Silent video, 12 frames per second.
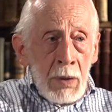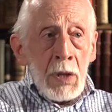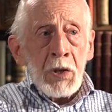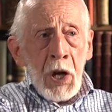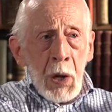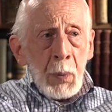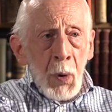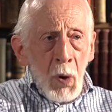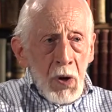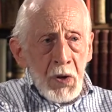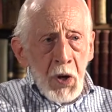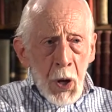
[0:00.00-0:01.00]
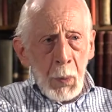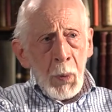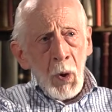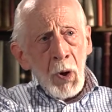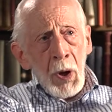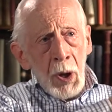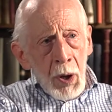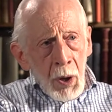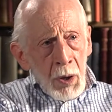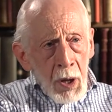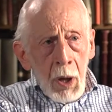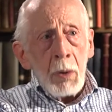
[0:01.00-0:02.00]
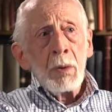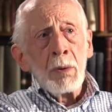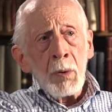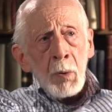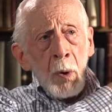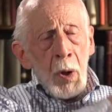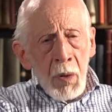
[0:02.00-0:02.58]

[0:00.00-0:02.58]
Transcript: deeper and deeper into